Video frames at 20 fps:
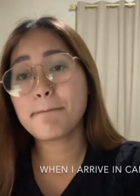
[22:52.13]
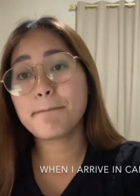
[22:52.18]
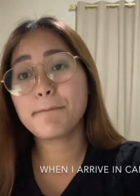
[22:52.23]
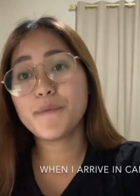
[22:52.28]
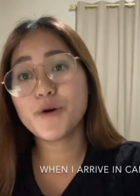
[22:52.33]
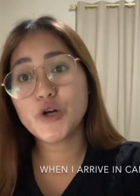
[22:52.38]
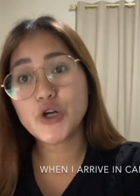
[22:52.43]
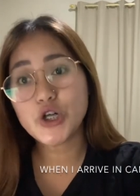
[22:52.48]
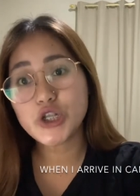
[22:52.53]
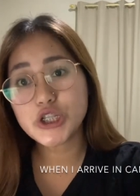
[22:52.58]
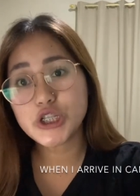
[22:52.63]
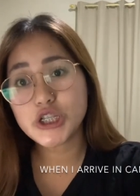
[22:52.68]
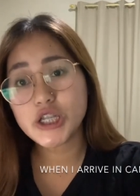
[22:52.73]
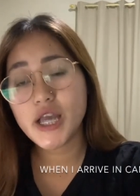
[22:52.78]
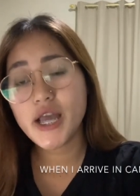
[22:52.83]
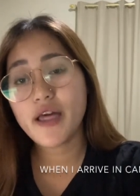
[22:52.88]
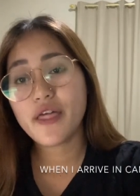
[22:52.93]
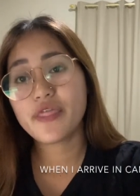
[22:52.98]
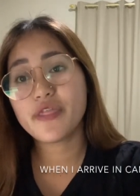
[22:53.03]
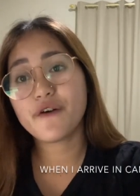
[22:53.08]
put
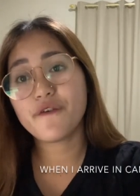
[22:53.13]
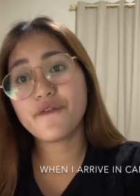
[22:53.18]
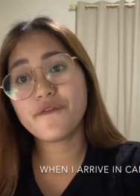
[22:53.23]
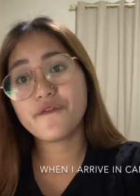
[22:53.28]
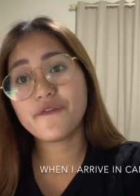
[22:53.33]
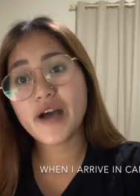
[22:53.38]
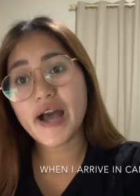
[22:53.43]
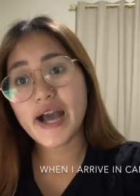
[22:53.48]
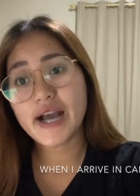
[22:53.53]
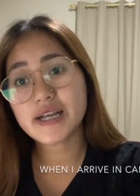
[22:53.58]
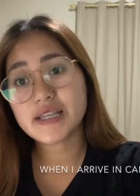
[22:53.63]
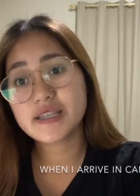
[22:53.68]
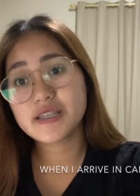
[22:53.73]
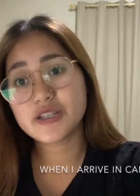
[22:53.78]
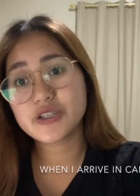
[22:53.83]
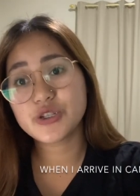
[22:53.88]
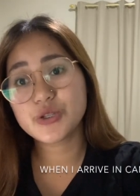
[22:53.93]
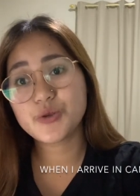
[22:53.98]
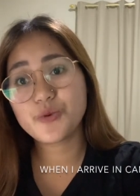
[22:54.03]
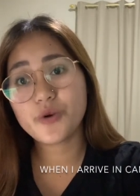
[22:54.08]
the fact
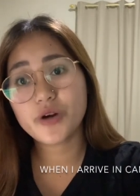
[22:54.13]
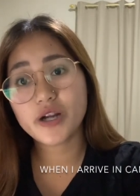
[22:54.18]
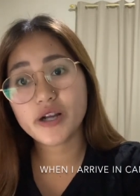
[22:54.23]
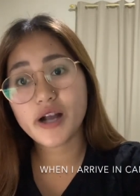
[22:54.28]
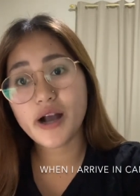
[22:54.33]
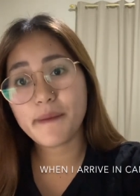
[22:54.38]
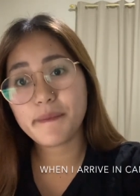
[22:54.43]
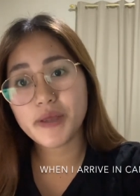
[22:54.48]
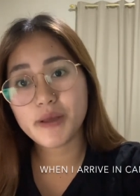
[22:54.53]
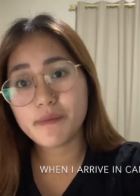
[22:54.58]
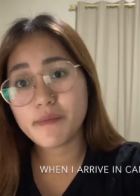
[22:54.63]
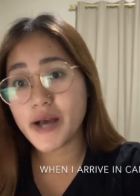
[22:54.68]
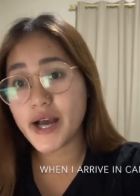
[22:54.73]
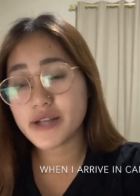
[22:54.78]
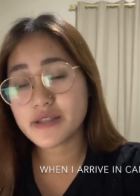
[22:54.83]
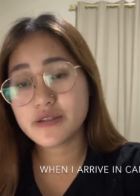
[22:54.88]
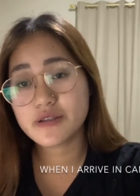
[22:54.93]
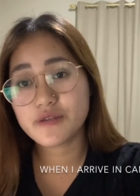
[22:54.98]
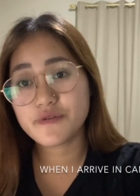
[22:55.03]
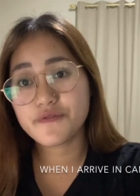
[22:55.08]
that you are coming
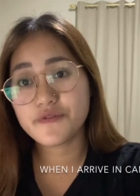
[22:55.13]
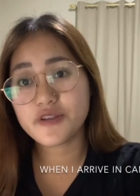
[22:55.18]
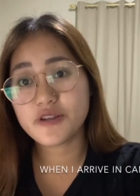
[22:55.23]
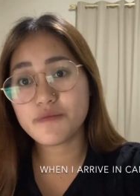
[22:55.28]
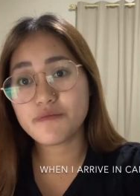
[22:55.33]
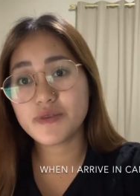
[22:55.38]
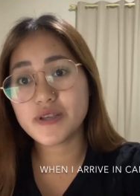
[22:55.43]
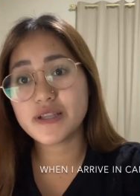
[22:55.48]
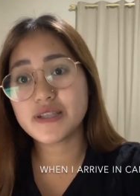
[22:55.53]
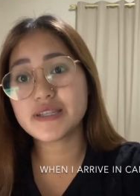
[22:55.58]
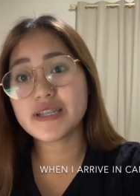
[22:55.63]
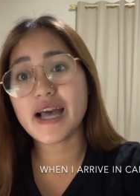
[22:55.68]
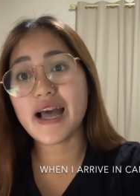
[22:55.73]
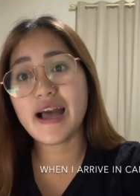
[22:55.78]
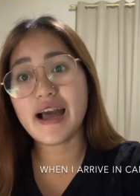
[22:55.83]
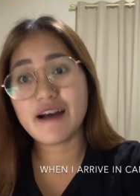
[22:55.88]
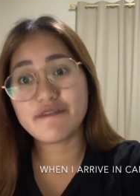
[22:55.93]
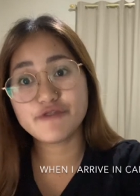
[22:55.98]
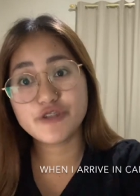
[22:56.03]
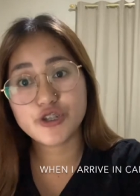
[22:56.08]
back to the Philippines
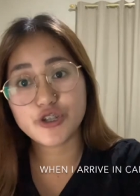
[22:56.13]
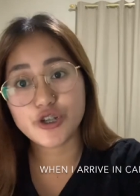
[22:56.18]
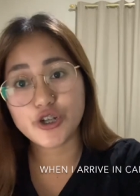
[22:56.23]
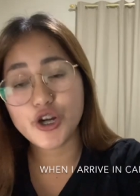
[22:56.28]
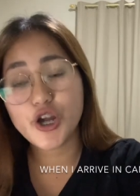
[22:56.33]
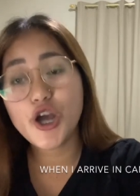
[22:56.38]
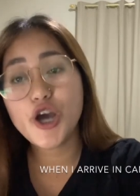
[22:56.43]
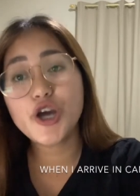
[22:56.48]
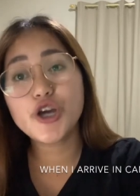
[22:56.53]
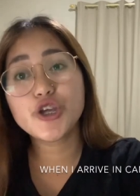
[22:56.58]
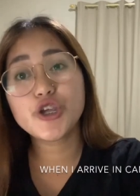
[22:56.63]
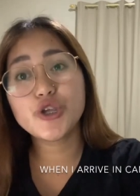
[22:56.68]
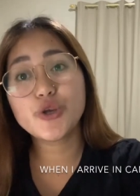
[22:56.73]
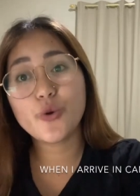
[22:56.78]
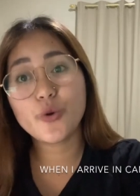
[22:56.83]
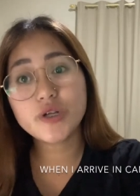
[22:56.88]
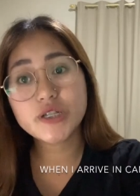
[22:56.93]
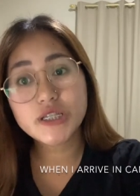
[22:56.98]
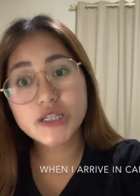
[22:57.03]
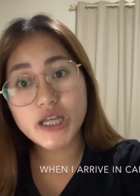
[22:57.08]
after
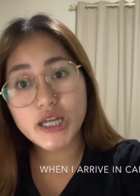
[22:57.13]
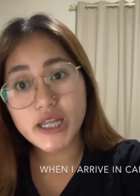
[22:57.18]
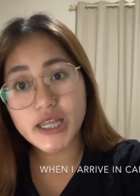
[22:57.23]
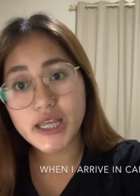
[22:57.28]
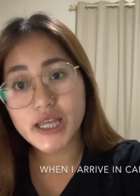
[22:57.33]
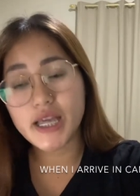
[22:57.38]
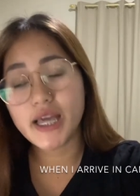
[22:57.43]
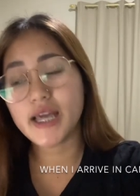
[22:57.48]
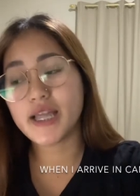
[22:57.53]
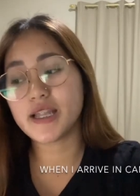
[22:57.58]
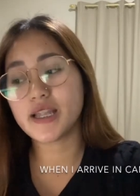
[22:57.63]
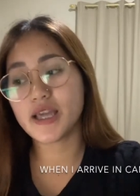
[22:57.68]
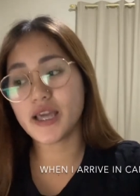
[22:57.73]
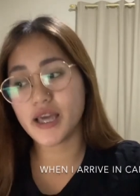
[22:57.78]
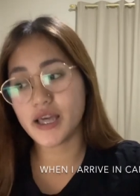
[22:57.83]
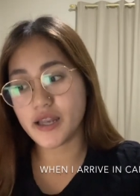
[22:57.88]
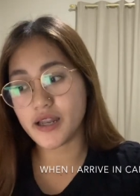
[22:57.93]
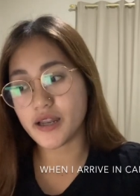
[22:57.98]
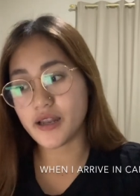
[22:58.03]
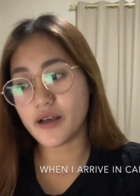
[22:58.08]
your study in
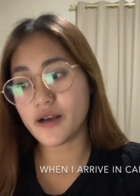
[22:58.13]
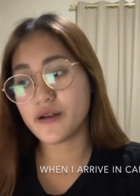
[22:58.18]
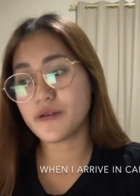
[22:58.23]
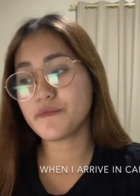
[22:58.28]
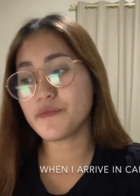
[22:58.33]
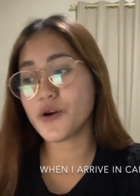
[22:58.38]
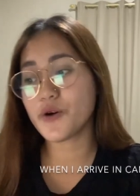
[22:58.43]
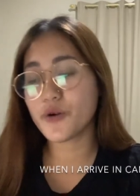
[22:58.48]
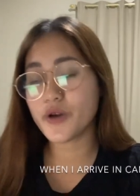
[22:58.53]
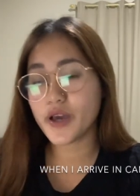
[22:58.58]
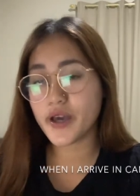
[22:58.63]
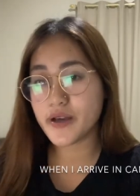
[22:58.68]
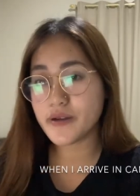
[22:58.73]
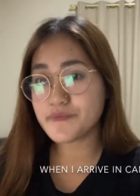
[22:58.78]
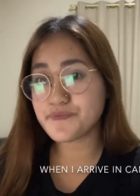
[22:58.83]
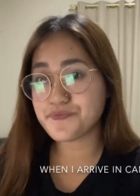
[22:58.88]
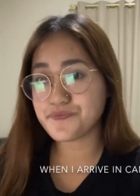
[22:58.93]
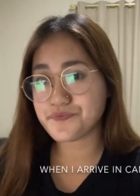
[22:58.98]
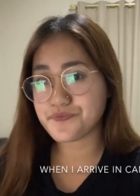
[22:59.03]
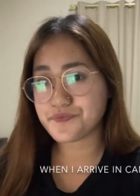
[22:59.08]
Canada. Okay.
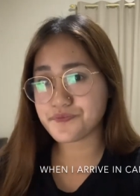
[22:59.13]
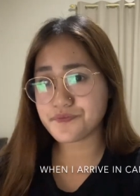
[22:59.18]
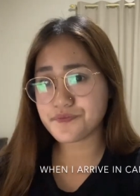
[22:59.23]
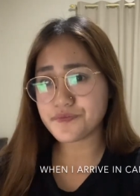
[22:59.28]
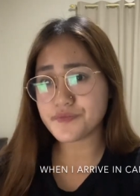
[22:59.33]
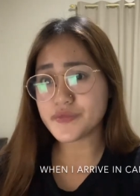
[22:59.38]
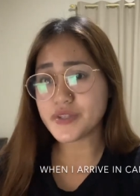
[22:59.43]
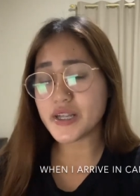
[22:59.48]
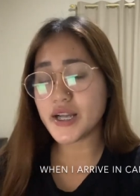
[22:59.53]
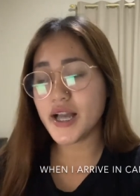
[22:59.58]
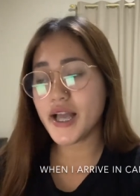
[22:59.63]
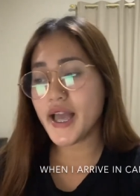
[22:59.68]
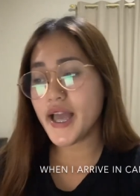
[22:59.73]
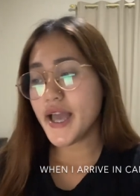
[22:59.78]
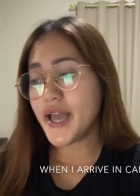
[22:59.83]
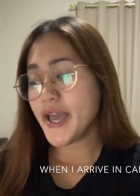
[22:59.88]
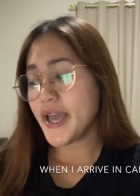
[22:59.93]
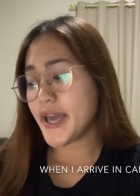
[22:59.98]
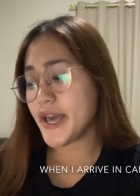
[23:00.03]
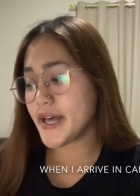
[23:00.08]

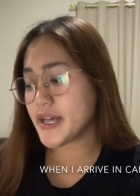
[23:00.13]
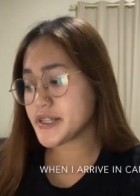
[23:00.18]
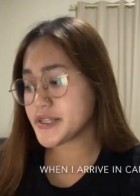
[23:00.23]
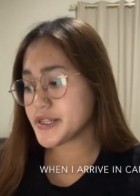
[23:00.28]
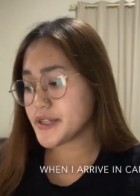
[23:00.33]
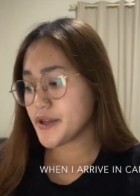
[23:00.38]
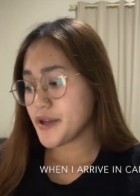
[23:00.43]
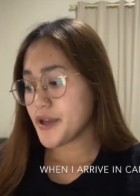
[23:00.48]
And